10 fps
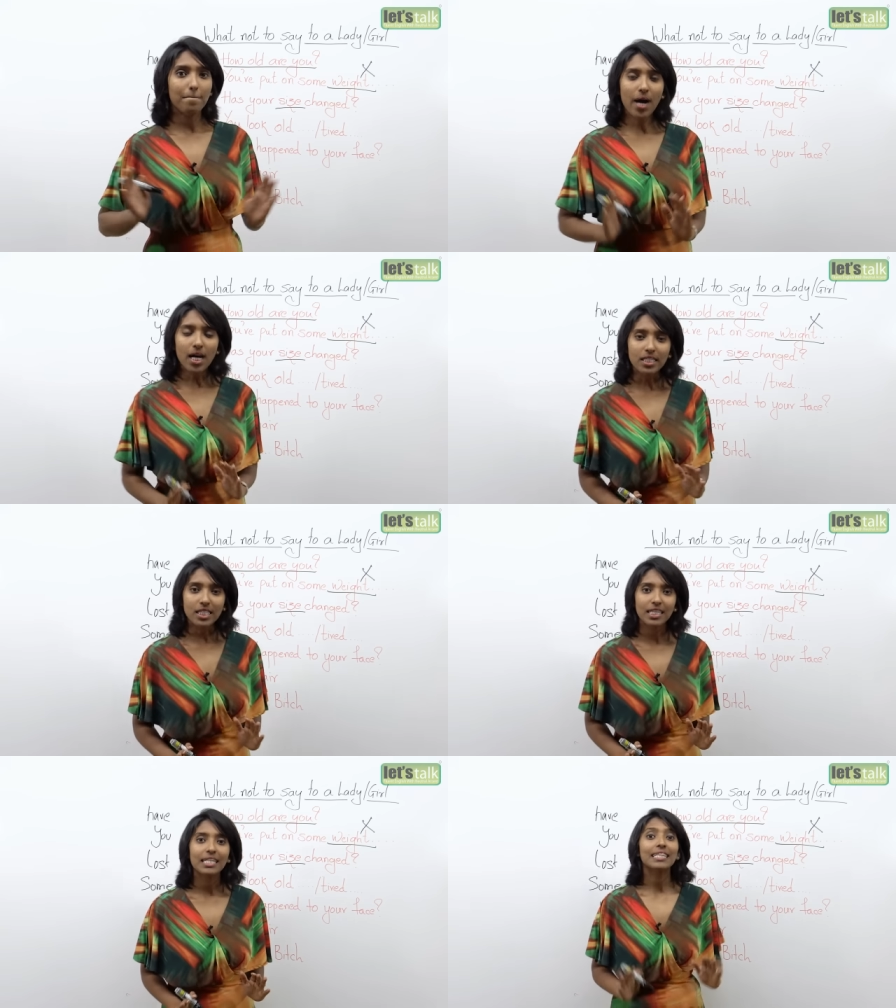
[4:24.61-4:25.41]

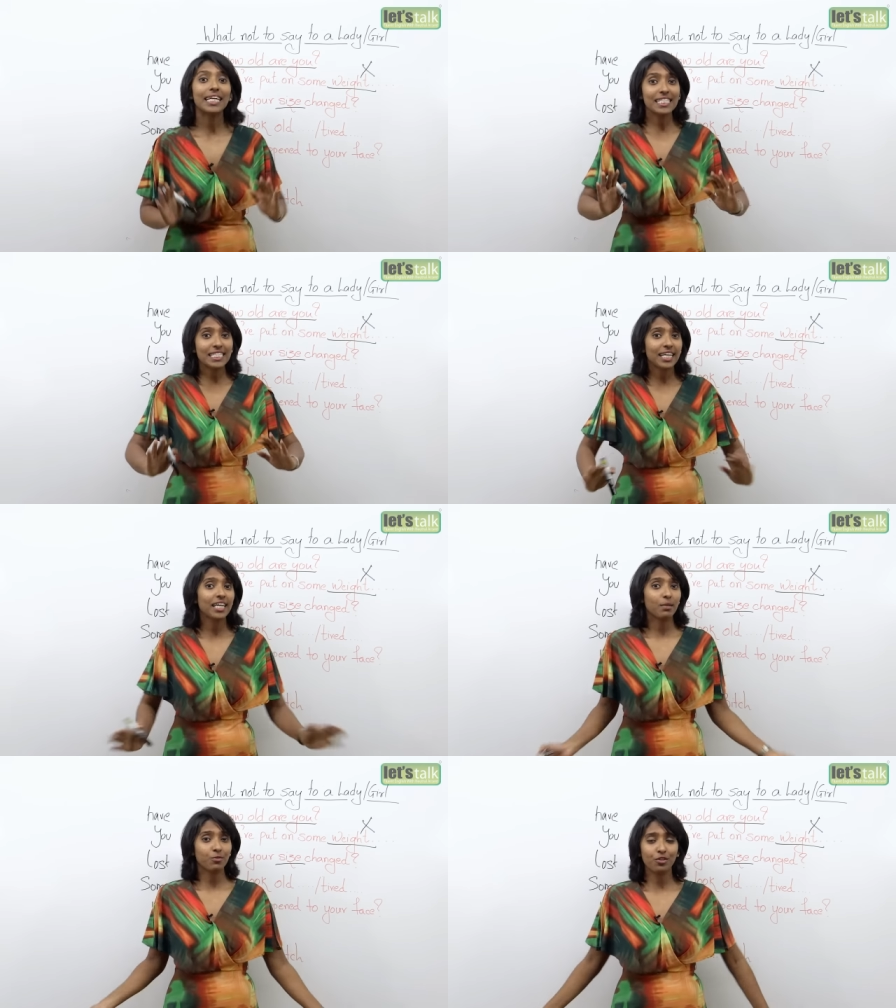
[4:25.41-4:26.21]
But let's
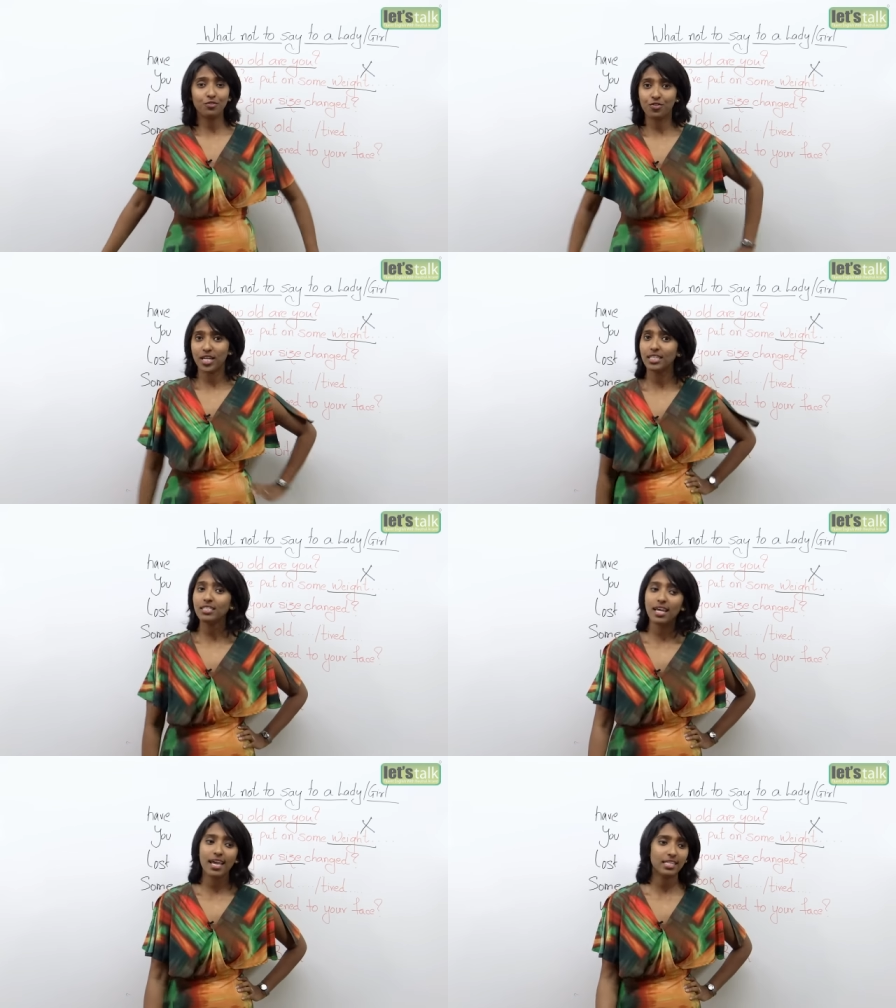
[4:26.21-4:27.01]
say I'm your
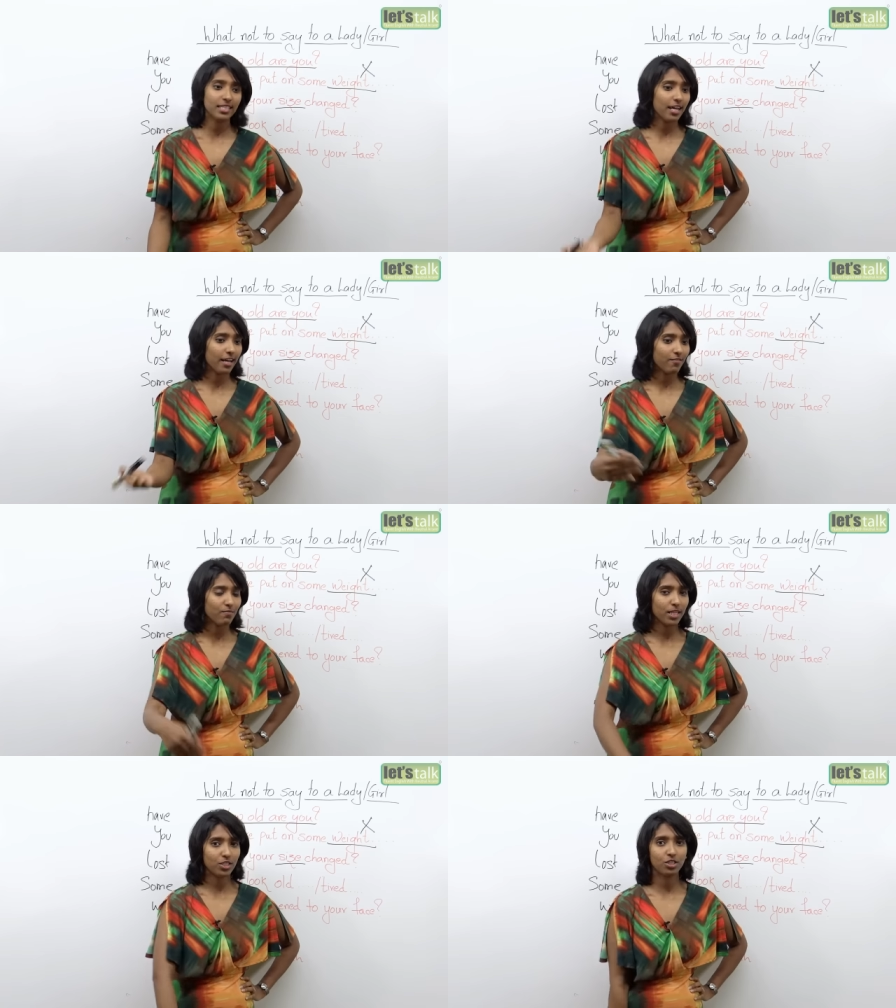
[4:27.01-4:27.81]
friend and I have
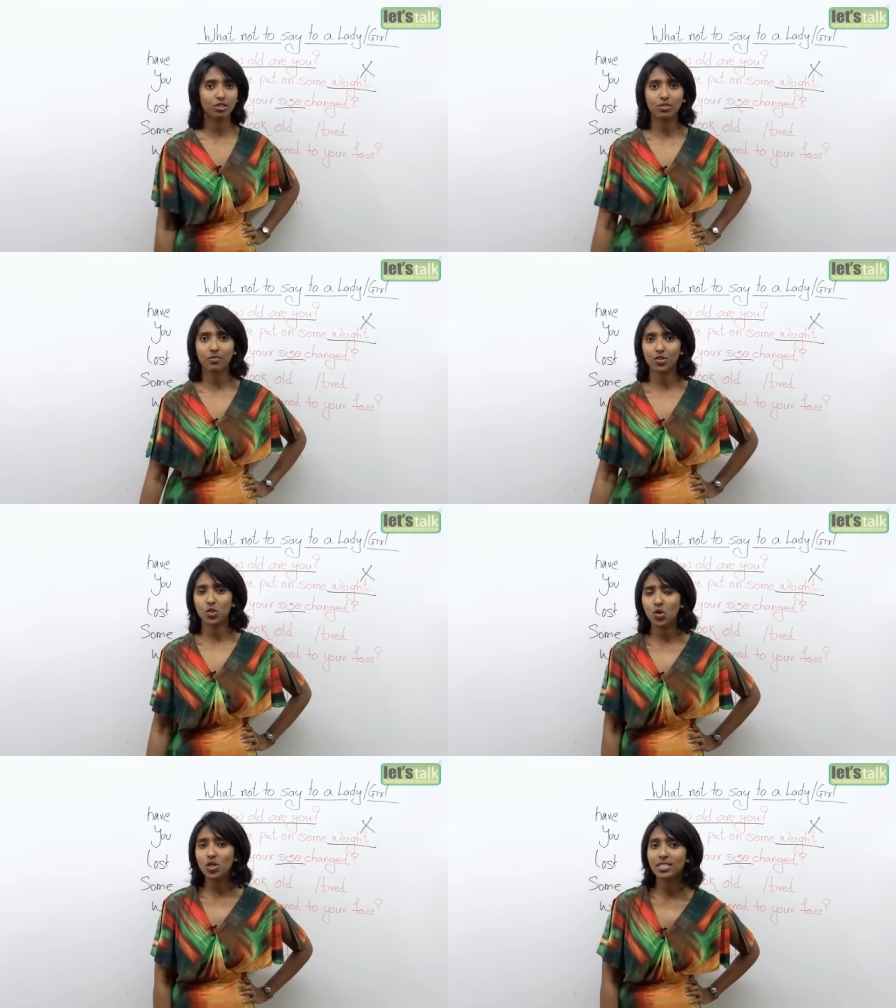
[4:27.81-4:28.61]
met you after a
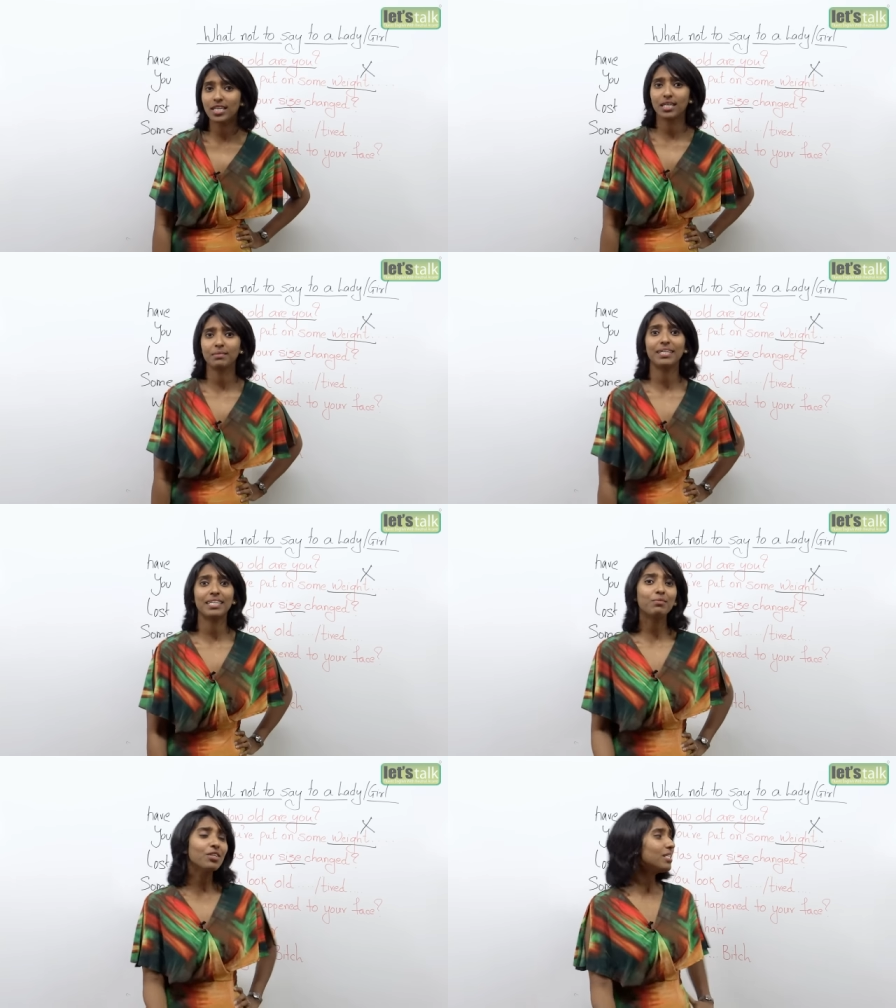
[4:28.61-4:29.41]
long time,
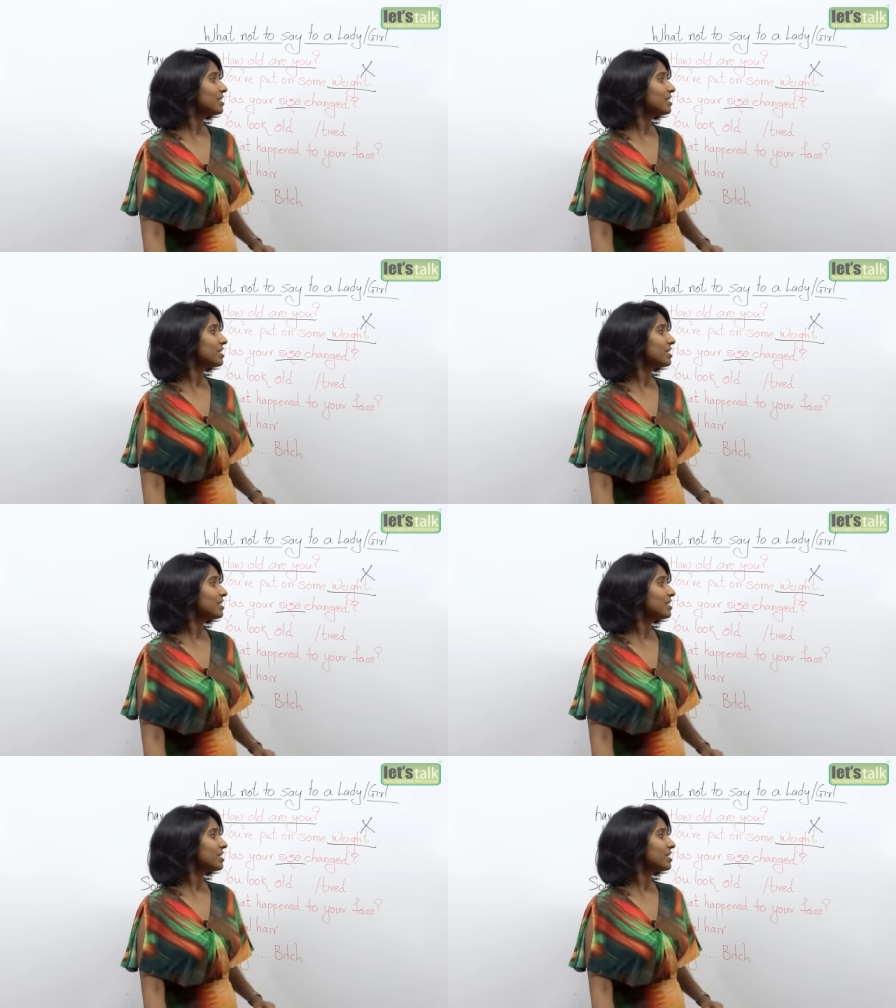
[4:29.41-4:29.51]
and I'm gonna